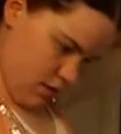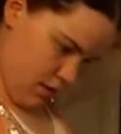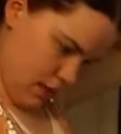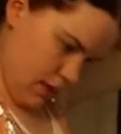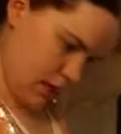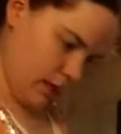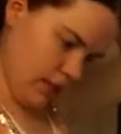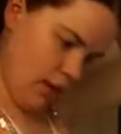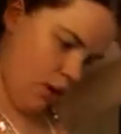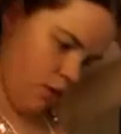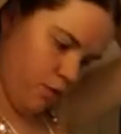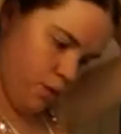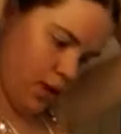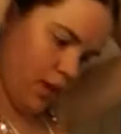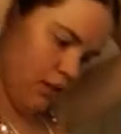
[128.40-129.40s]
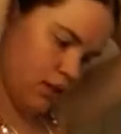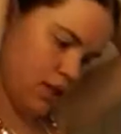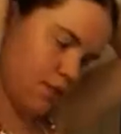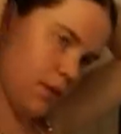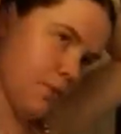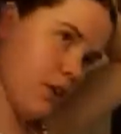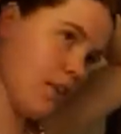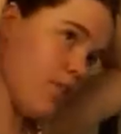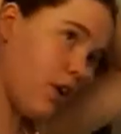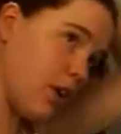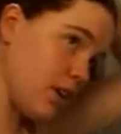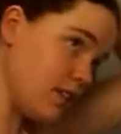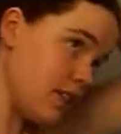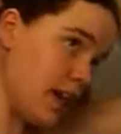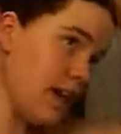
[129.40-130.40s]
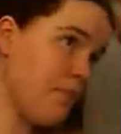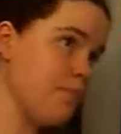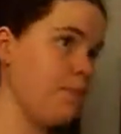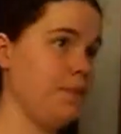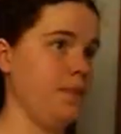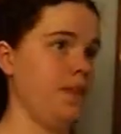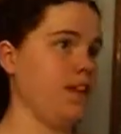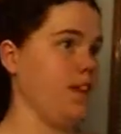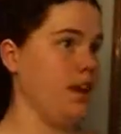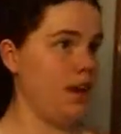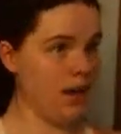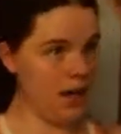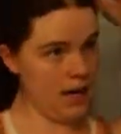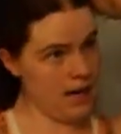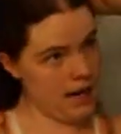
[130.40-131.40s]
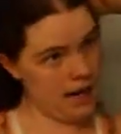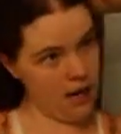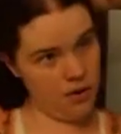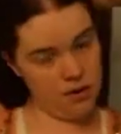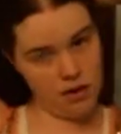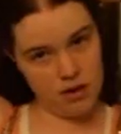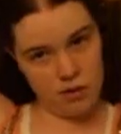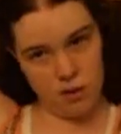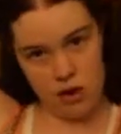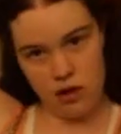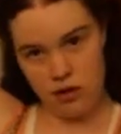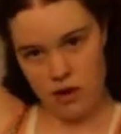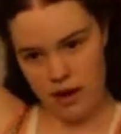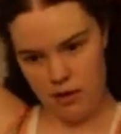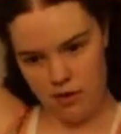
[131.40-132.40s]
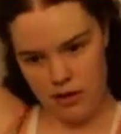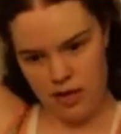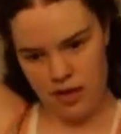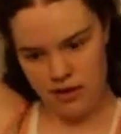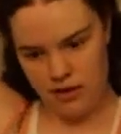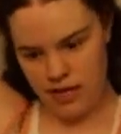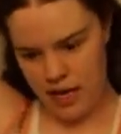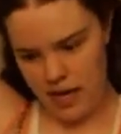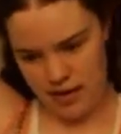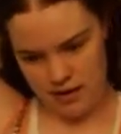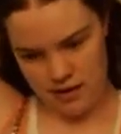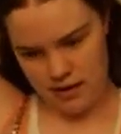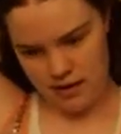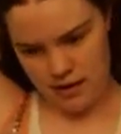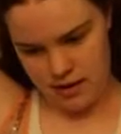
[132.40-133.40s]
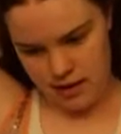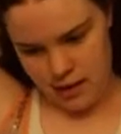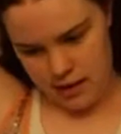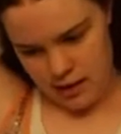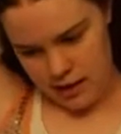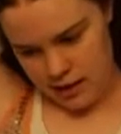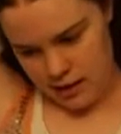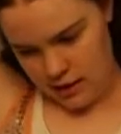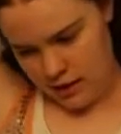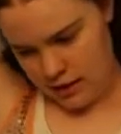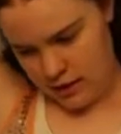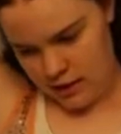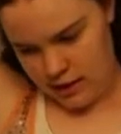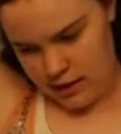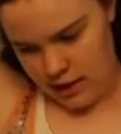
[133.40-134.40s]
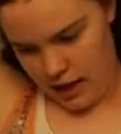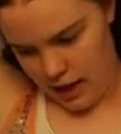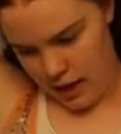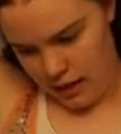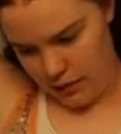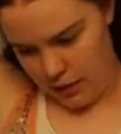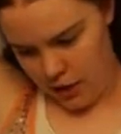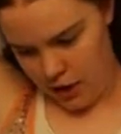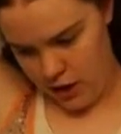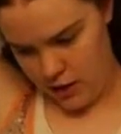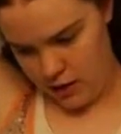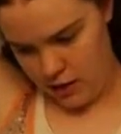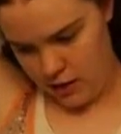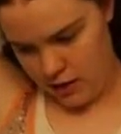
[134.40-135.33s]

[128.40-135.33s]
myself, but I know some people have a hard time. And now we're going to do that with the other side. Slide apart